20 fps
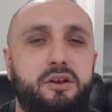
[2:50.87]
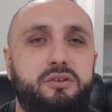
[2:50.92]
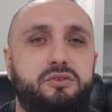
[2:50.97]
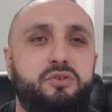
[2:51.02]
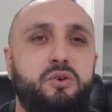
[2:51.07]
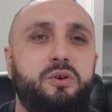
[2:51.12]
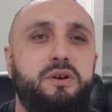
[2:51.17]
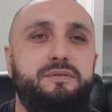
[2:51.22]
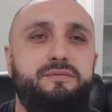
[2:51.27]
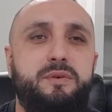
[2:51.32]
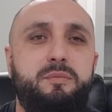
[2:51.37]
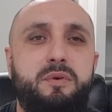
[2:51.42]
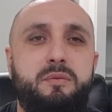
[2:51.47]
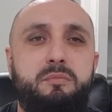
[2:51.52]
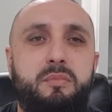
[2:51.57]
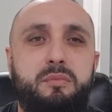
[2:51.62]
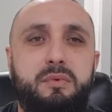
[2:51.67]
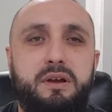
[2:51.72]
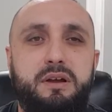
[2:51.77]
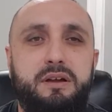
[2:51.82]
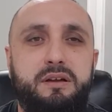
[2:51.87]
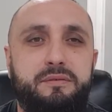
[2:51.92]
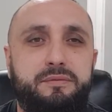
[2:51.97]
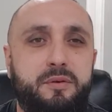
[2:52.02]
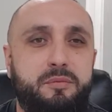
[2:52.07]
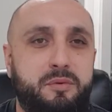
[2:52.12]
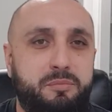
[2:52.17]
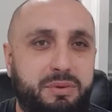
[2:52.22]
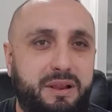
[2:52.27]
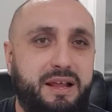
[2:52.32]
talking from
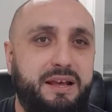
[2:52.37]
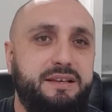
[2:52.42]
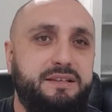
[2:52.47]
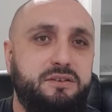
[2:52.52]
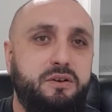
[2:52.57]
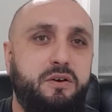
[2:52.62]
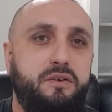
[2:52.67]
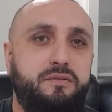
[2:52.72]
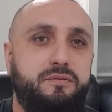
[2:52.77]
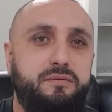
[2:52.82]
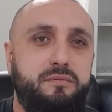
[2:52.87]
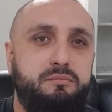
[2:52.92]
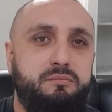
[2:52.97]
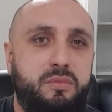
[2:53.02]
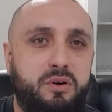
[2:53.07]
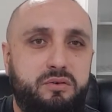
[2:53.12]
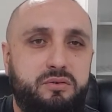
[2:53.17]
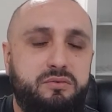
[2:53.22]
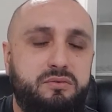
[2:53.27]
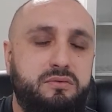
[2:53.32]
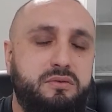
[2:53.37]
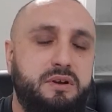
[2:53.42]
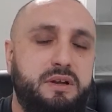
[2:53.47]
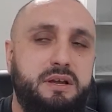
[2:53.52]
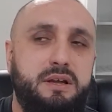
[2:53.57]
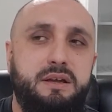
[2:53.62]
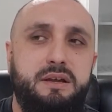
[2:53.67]
a place of moral